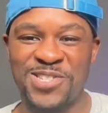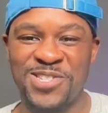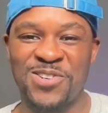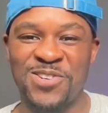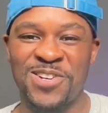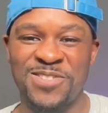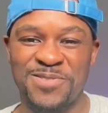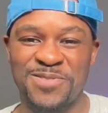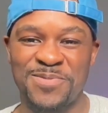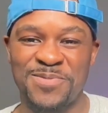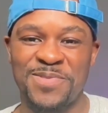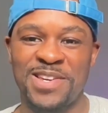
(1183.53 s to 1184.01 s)
Increase
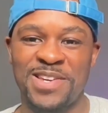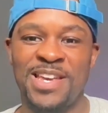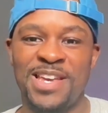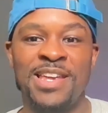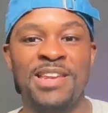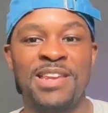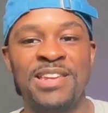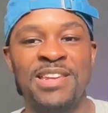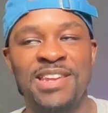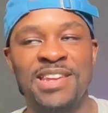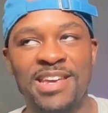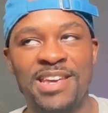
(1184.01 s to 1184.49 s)
the awesome
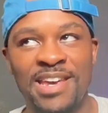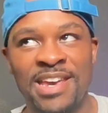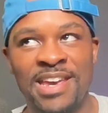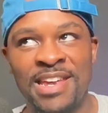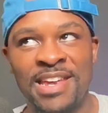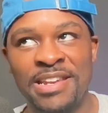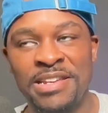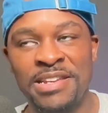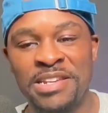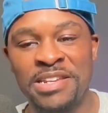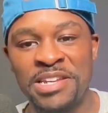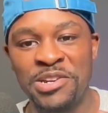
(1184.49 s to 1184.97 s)

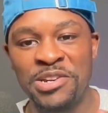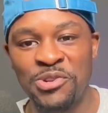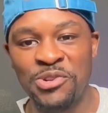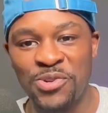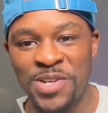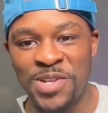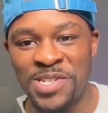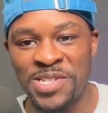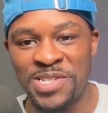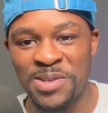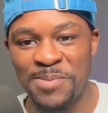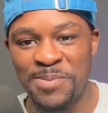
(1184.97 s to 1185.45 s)
and
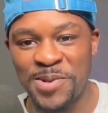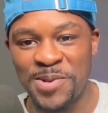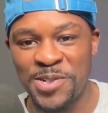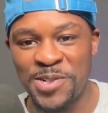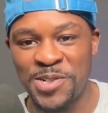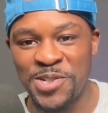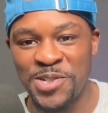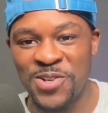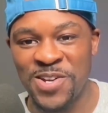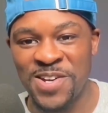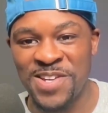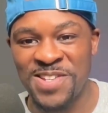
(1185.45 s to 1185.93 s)
decrease some of
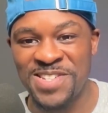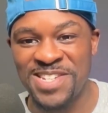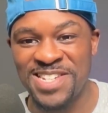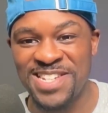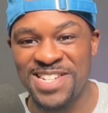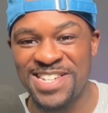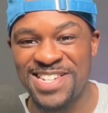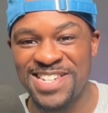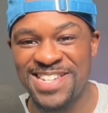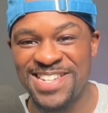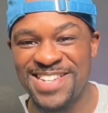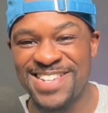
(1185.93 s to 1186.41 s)
the
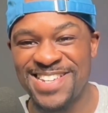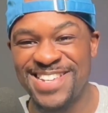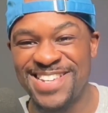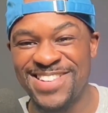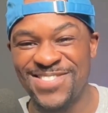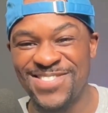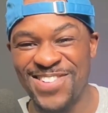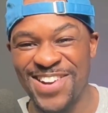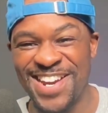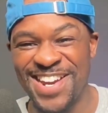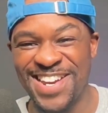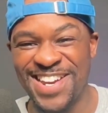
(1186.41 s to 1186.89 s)
stress,
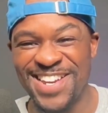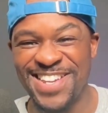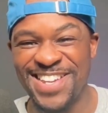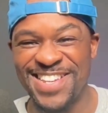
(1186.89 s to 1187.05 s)
right?